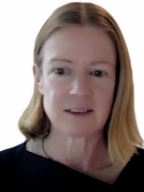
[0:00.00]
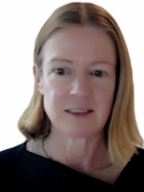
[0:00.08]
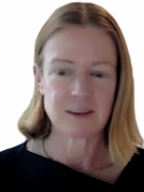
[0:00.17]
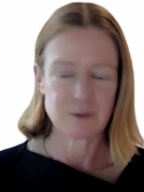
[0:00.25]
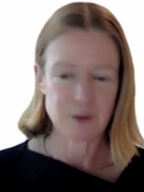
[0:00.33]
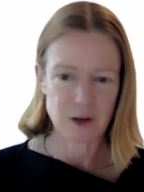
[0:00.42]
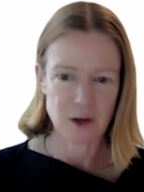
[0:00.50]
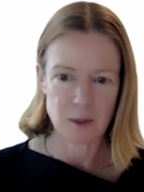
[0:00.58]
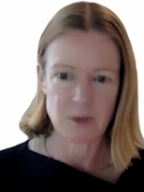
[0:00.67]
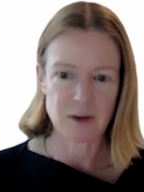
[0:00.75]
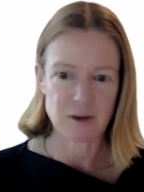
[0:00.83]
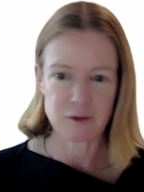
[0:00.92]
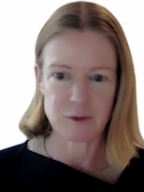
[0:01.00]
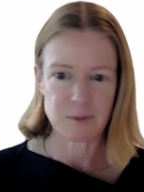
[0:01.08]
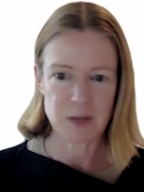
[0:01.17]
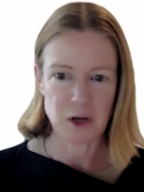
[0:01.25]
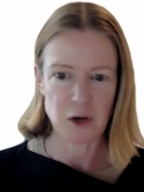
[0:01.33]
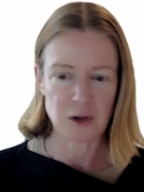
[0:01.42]
the volume of,
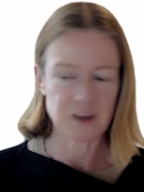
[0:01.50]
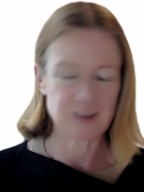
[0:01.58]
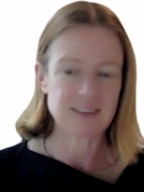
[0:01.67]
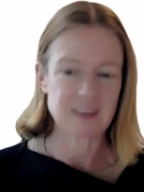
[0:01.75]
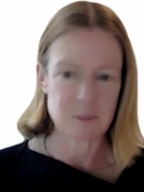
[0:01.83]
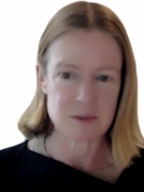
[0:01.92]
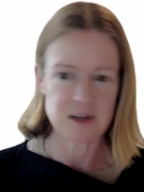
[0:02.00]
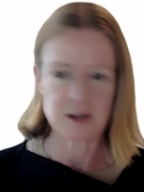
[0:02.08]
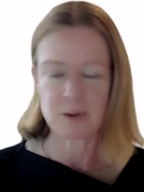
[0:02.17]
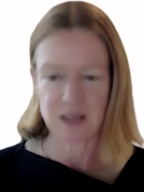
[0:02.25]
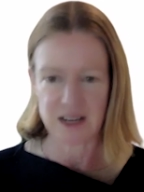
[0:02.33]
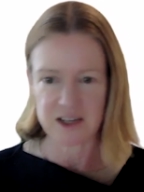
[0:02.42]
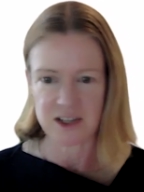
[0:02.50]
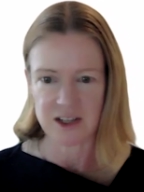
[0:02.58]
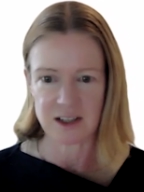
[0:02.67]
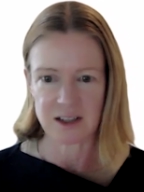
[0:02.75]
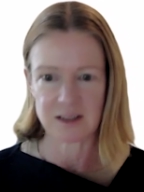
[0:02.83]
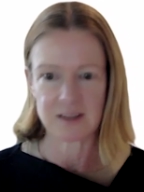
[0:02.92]
you know, consumption and
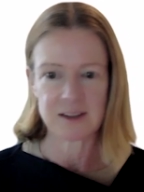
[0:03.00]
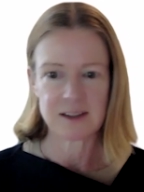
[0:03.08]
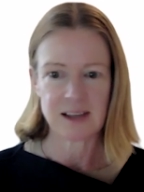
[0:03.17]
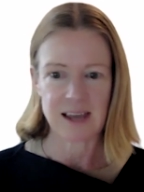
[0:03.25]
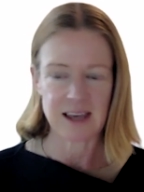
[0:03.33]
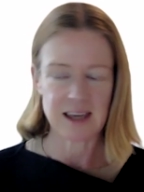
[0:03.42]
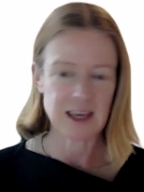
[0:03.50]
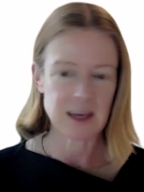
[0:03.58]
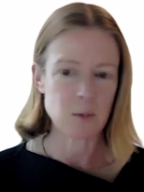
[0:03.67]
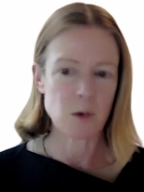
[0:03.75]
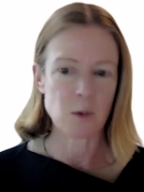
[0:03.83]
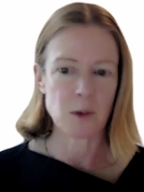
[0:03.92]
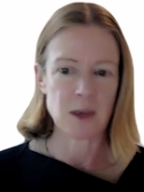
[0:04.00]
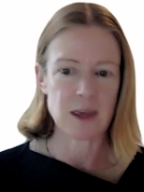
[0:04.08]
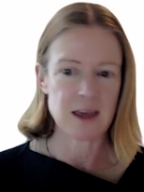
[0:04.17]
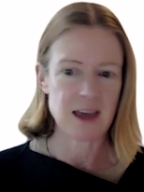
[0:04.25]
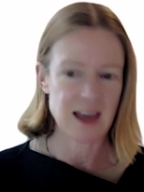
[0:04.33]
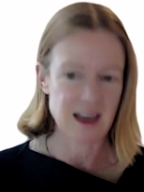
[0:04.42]
production and keep what
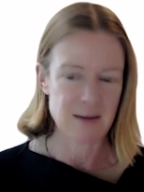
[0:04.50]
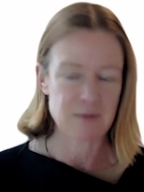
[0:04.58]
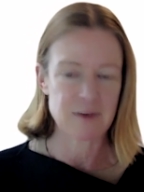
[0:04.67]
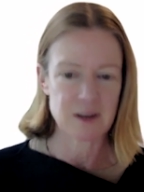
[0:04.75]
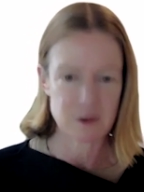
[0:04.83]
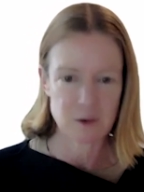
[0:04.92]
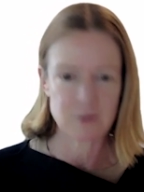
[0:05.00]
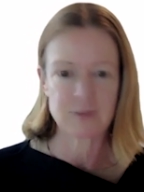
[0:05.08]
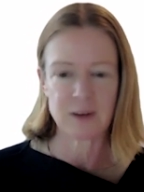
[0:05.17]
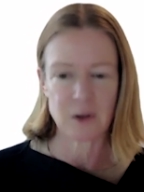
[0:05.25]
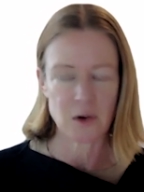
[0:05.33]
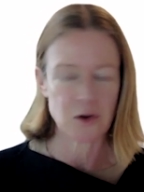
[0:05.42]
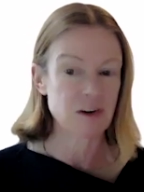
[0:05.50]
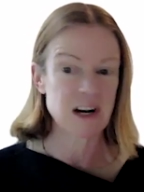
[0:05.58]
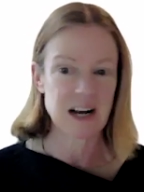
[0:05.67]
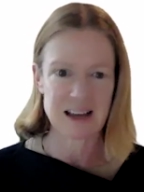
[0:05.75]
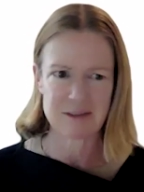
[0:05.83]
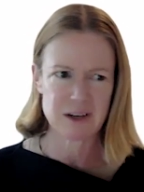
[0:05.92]
we have in use for longer and
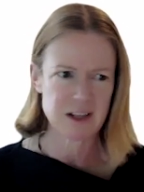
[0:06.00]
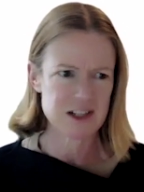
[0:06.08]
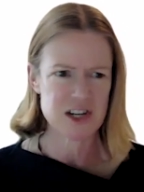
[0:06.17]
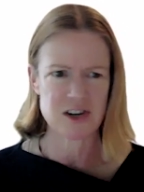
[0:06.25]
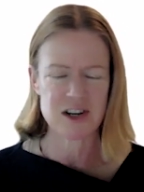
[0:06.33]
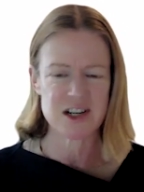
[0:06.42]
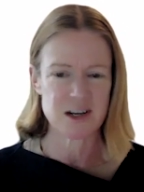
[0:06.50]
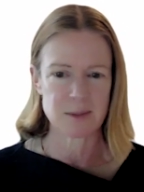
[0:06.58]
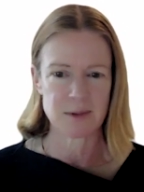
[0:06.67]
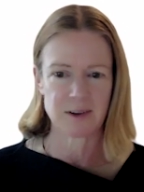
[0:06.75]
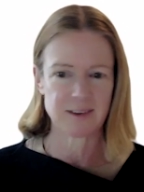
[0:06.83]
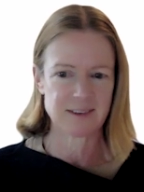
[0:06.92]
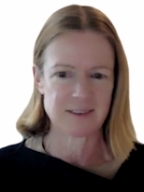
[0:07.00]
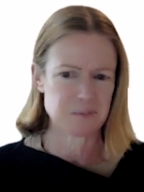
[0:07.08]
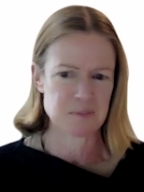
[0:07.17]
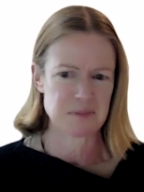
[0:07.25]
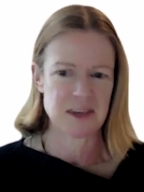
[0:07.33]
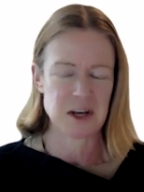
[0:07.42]
love it and cherish it because,
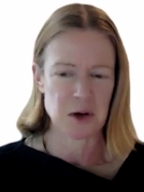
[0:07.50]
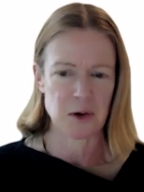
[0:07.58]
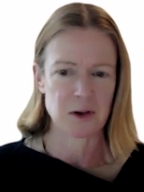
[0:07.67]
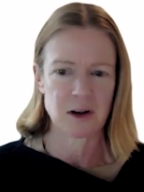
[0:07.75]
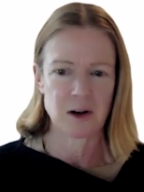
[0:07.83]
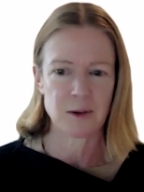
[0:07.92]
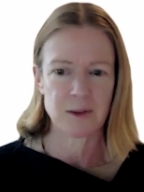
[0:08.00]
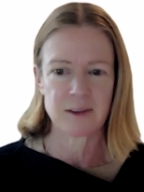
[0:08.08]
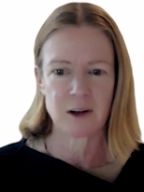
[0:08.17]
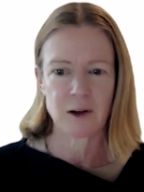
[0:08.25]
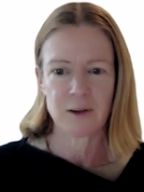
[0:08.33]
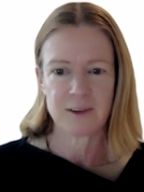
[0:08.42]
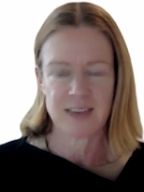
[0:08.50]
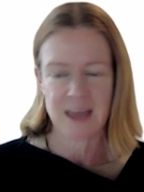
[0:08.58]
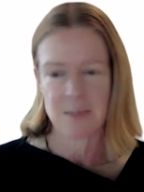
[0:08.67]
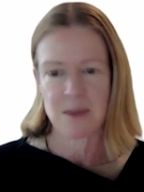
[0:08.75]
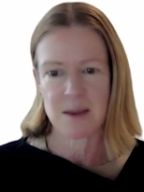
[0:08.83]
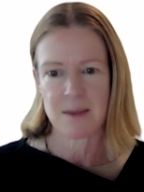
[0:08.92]
you know, clothes
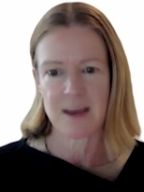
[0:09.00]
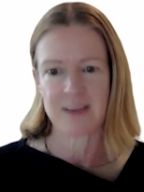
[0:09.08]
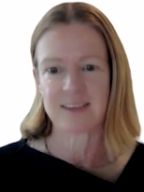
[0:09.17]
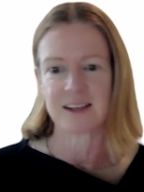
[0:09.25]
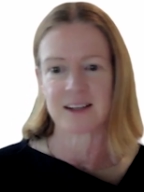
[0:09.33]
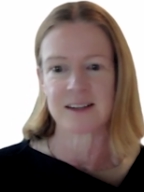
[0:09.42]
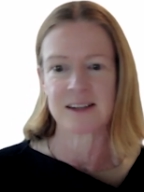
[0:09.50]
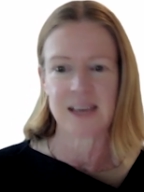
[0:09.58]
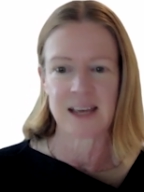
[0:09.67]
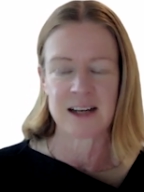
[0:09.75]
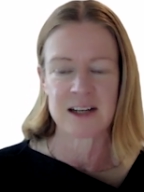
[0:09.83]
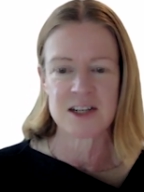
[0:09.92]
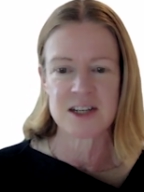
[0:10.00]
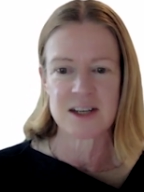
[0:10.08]
can be amazing and,